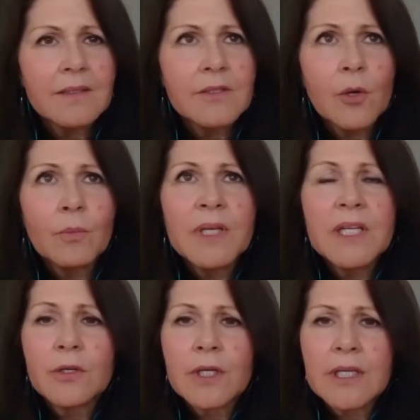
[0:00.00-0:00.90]
so
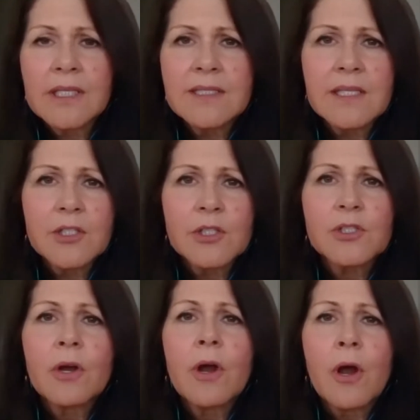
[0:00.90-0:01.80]
many
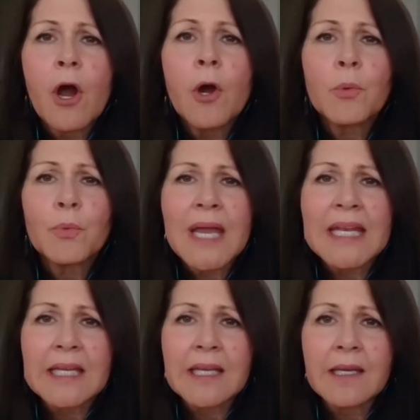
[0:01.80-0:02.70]
organizations are
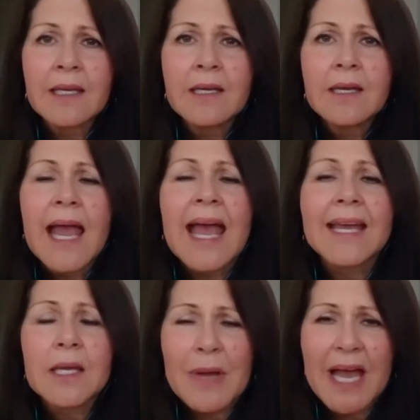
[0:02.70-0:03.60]
already
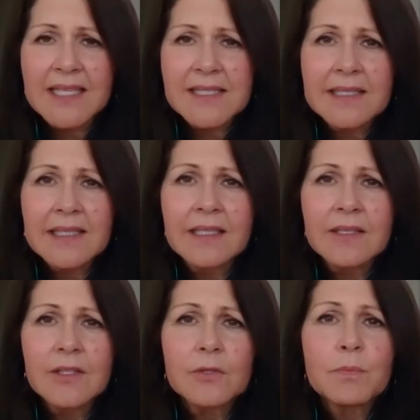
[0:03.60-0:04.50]
at capacity.
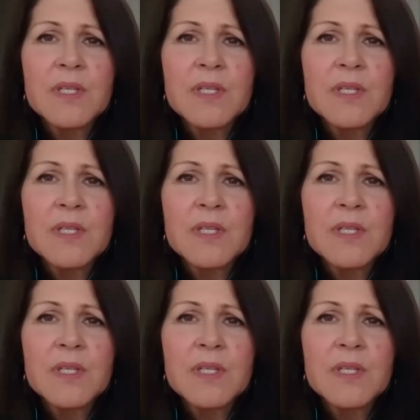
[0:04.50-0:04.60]
They're